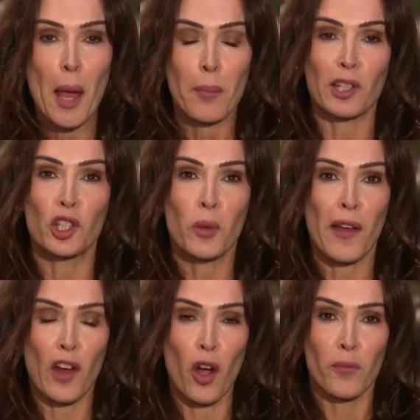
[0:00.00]
but you are
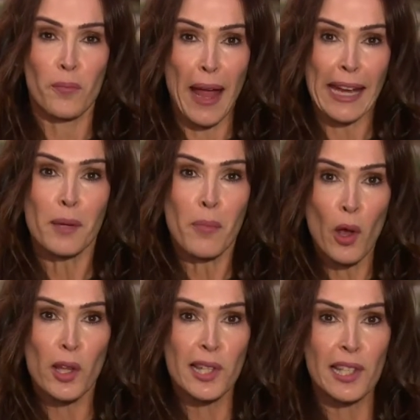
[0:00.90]
the main
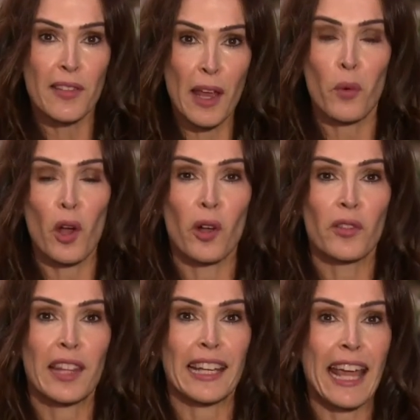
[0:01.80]
person in their world
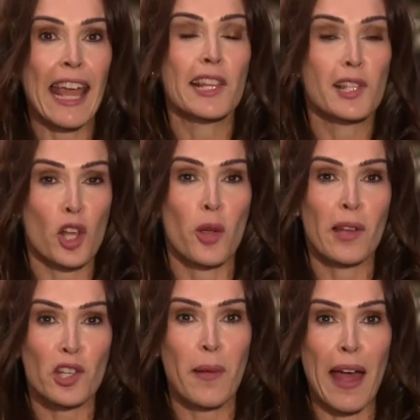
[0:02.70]
that cares so
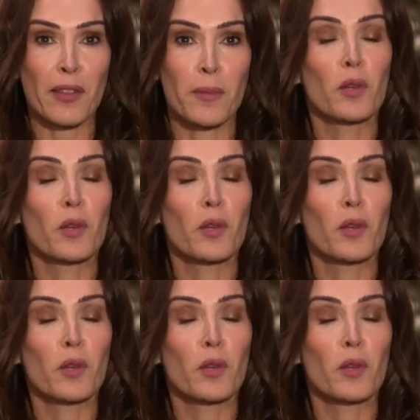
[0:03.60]
much about them.